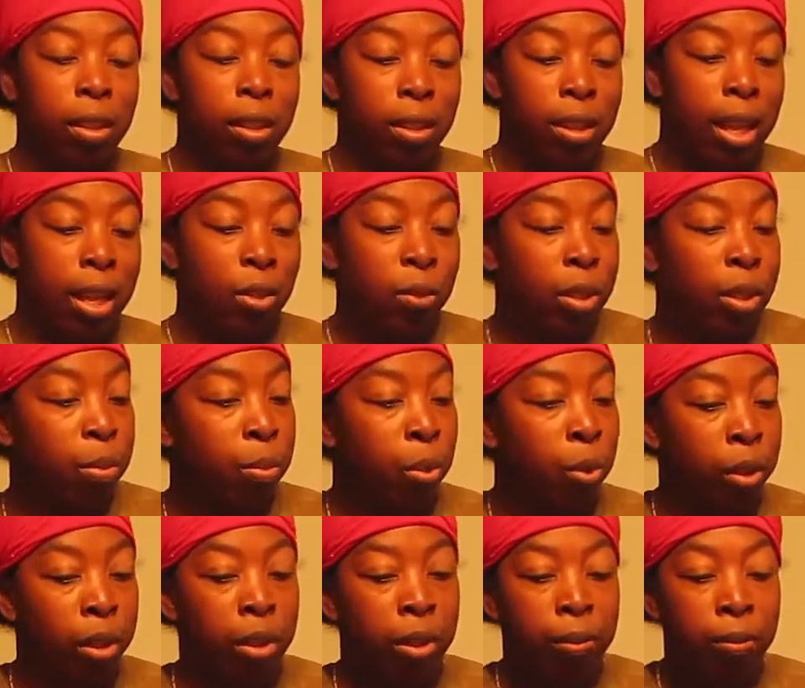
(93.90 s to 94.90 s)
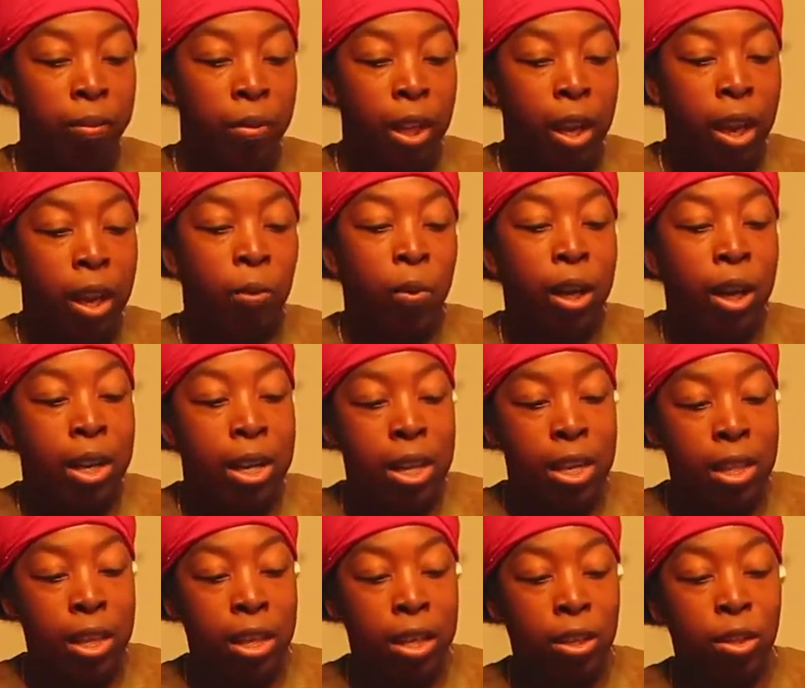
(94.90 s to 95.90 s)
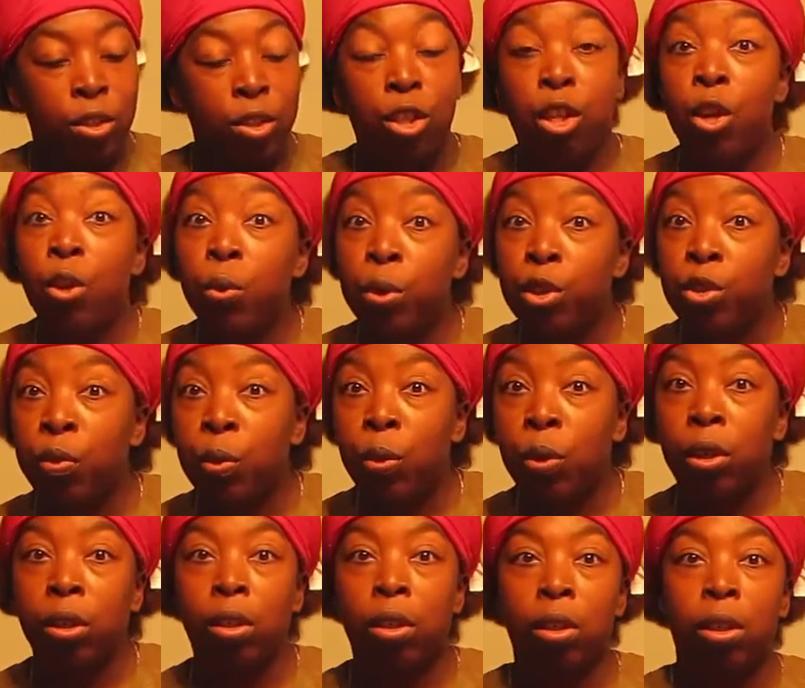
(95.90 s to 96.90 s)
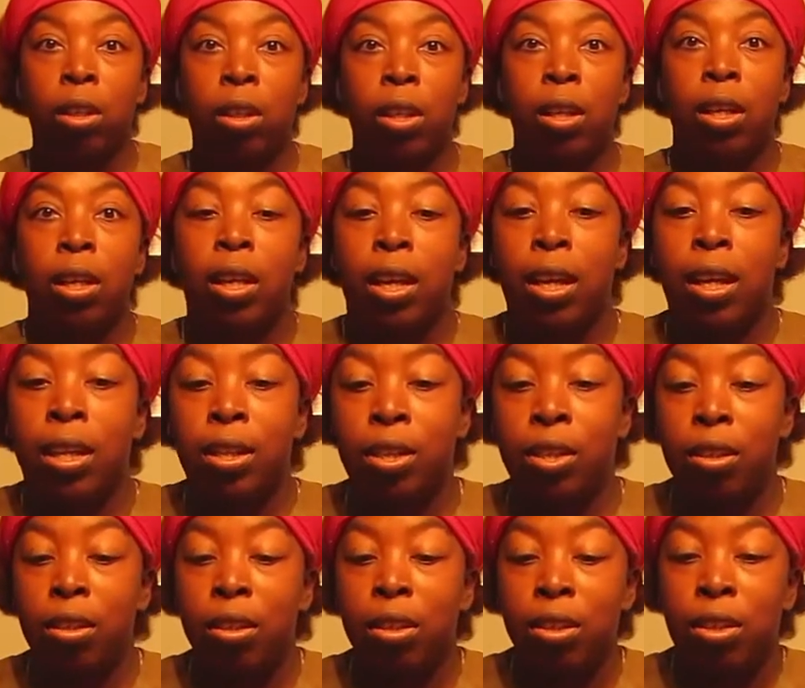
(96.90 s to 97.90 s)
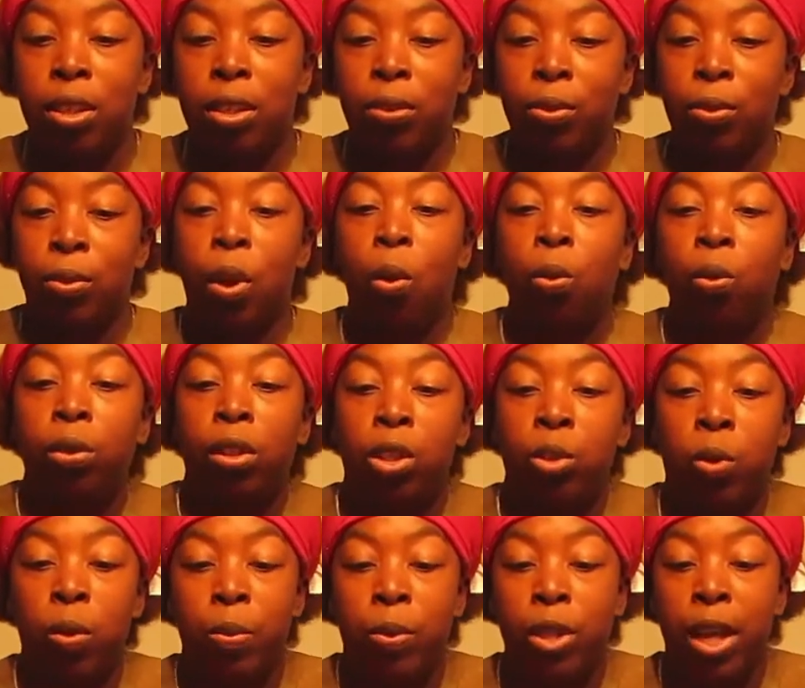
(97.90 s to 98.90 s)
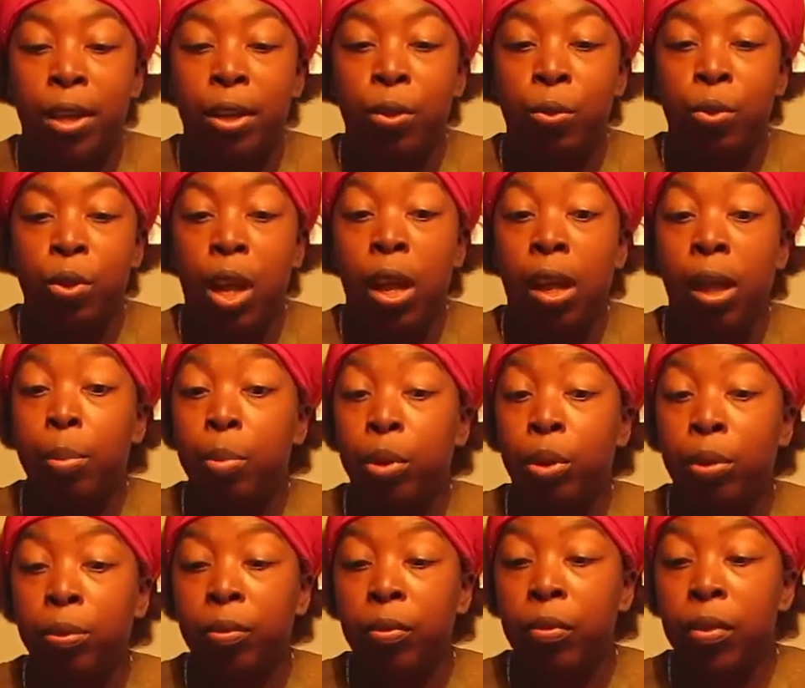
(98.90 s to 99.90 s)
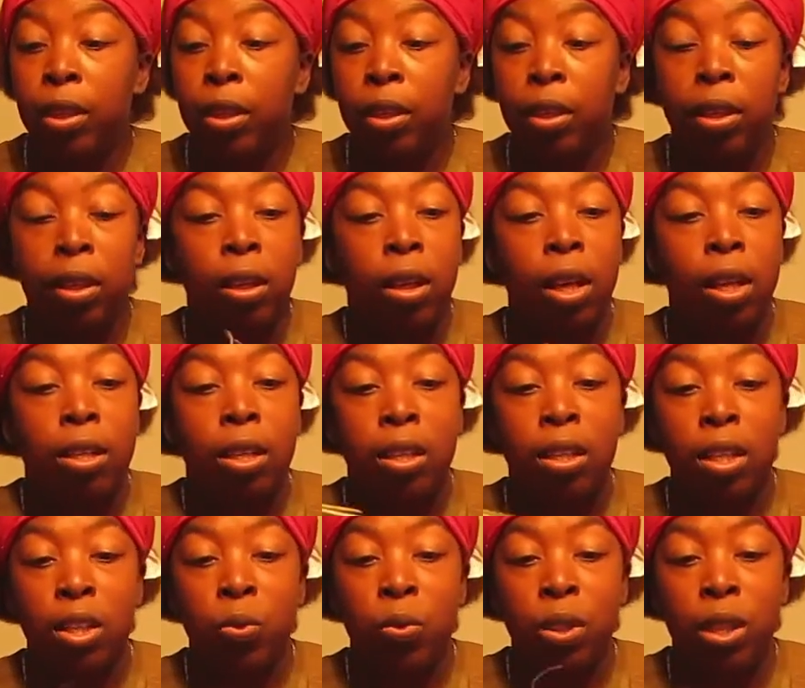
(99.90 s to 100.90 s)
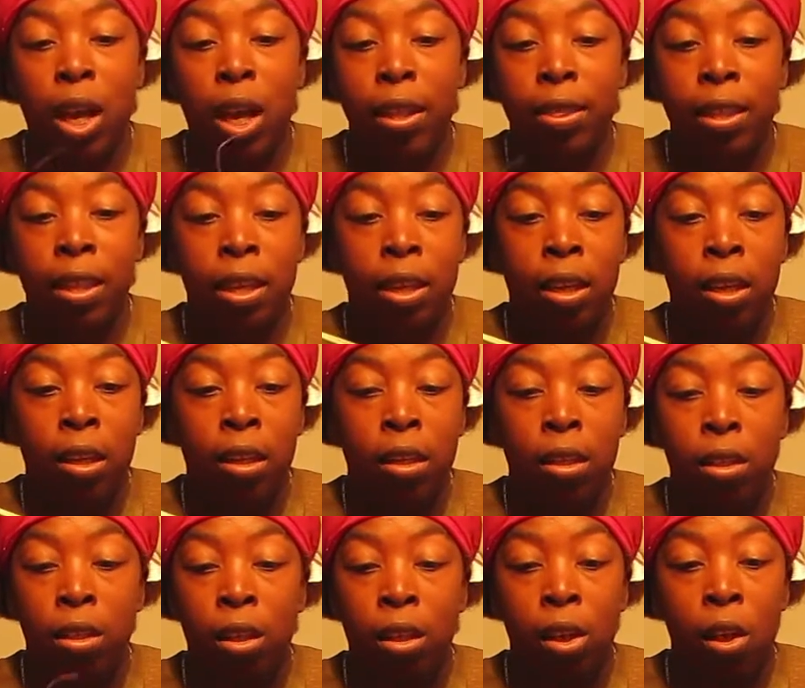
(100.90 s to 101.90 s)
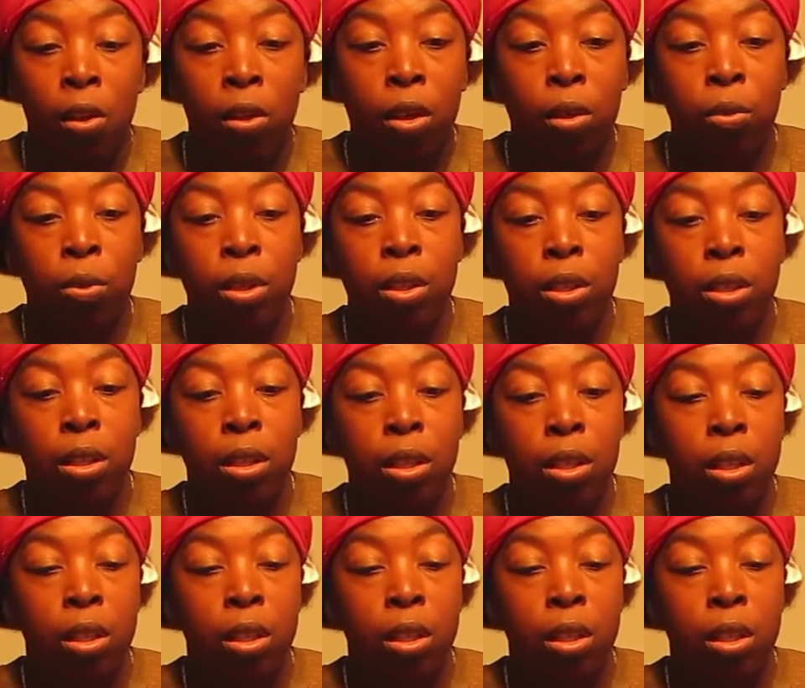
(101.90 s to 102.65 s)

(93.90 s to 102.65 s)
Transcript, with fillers: That's what's important. And what I need the skewers for is to hold the sweet potatoes up. And since this one's got the longer ones,